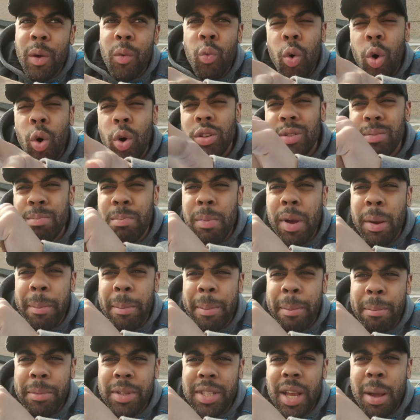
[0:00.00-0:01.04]
what
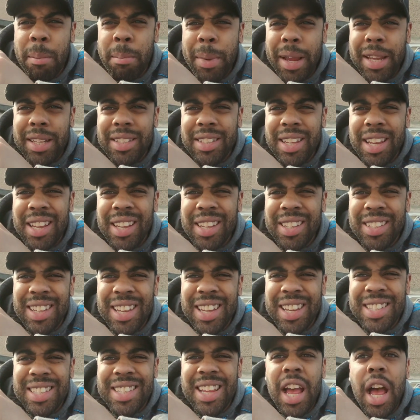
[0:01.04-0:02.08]
some may see
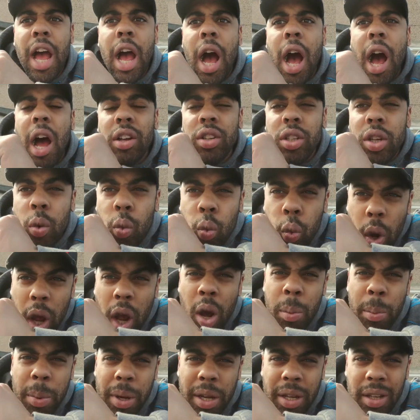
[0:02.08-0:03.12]
as
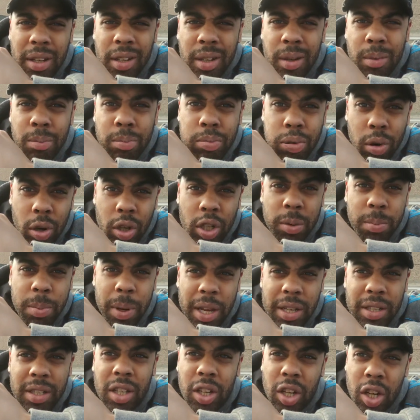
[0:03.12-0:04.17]
underwhelming
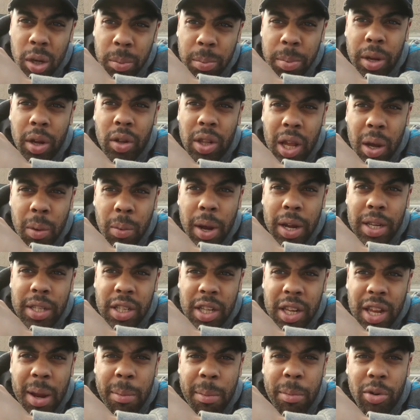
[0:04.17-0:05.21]
prospects that could be on their way
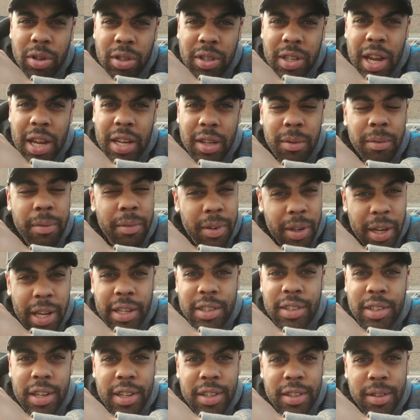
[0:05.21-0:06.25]
to the Emirates Stadium for
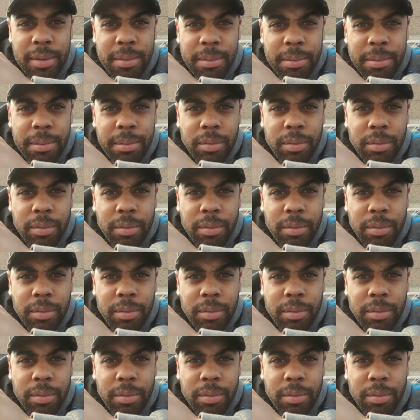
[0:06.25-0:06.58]
next season.